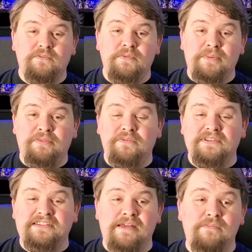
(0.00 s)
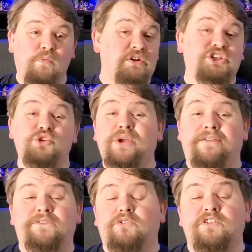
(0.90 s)
from the month of December. What did you
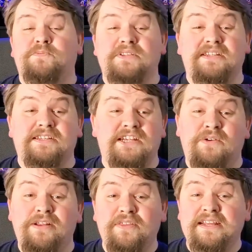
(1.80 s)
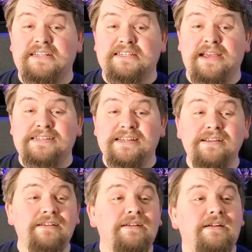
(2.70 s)
get for Christmas this year? Anything exciting?